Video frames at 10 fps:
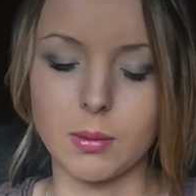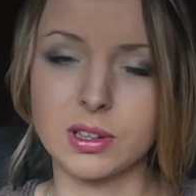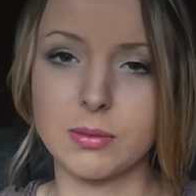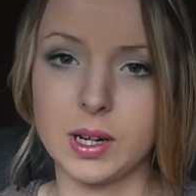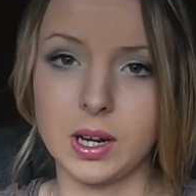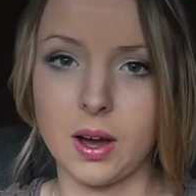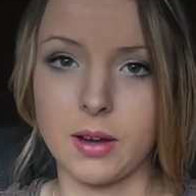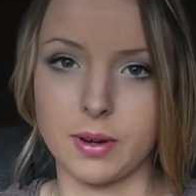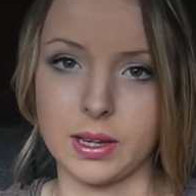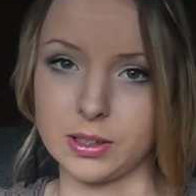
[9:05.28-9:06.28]
was a really
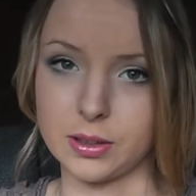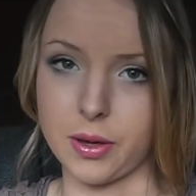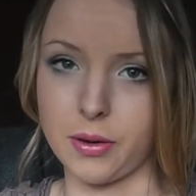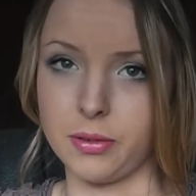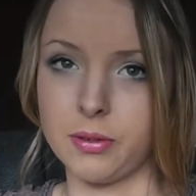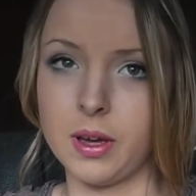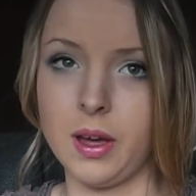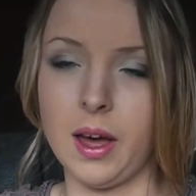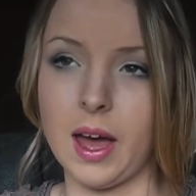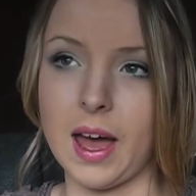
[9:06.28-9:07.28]
light read though,
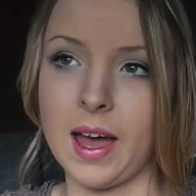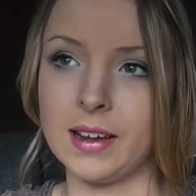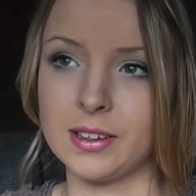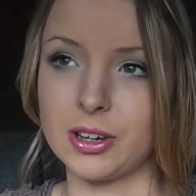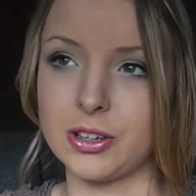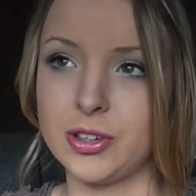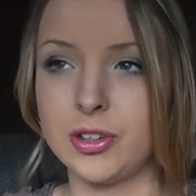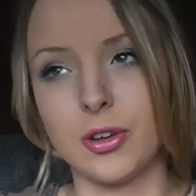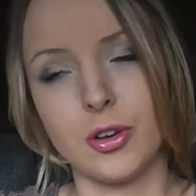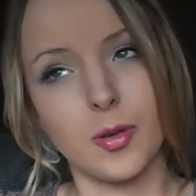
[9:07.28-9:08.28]
and I
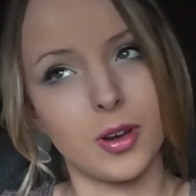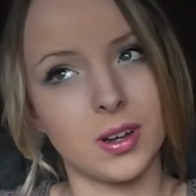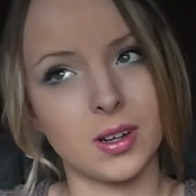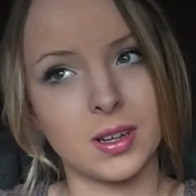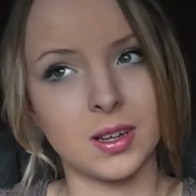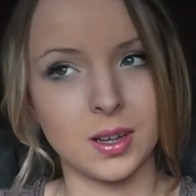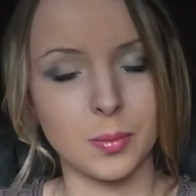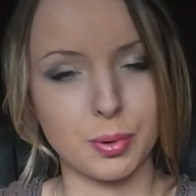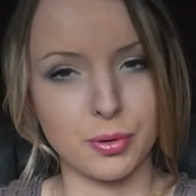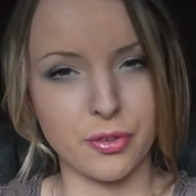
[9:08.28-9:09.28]
do
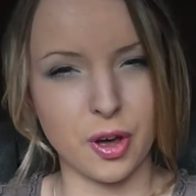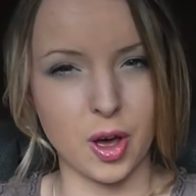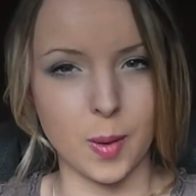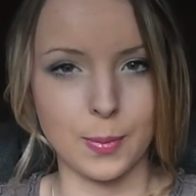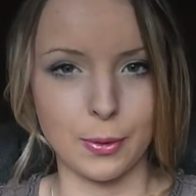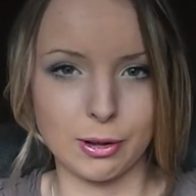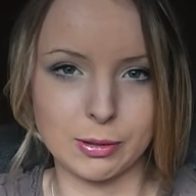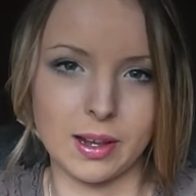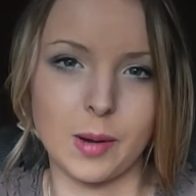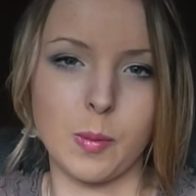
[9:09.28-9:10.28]
prefer books
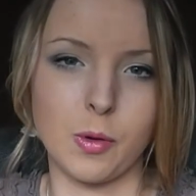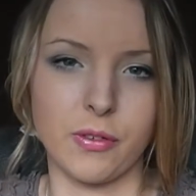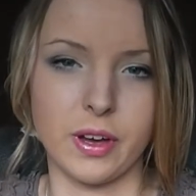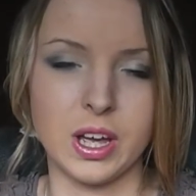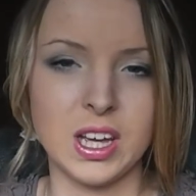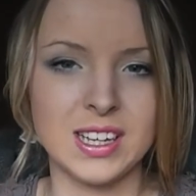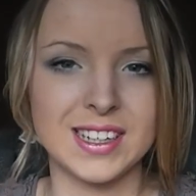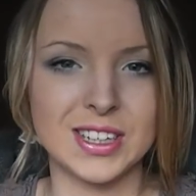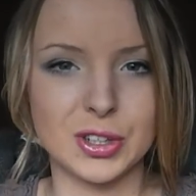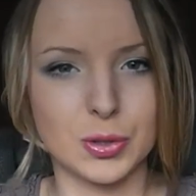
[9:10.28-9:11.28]
with a little bit more of a
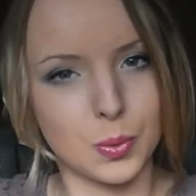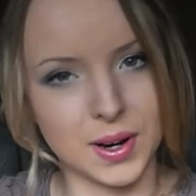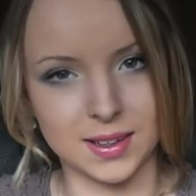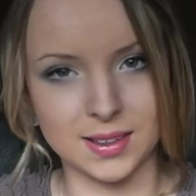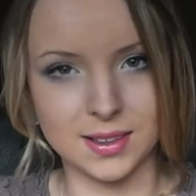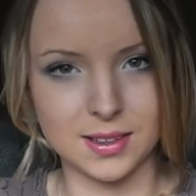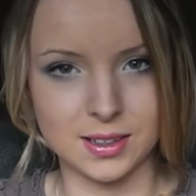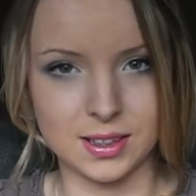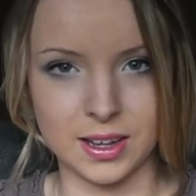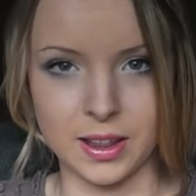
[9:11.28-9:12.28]

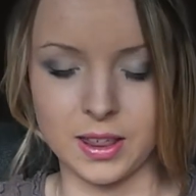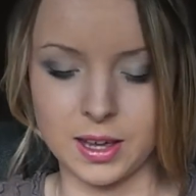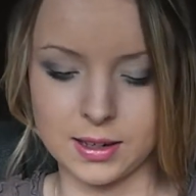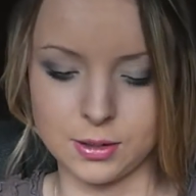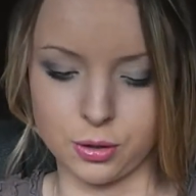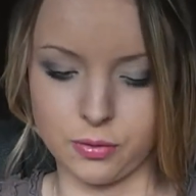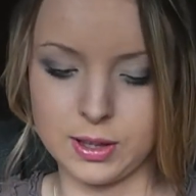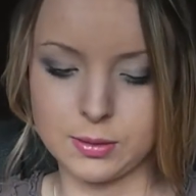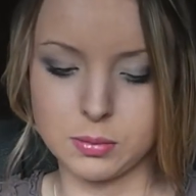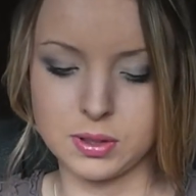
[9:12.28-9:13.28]
twist at the end of.
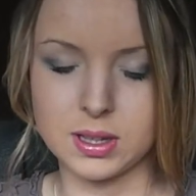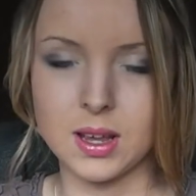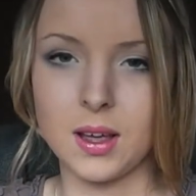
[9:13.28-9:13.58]
This one was,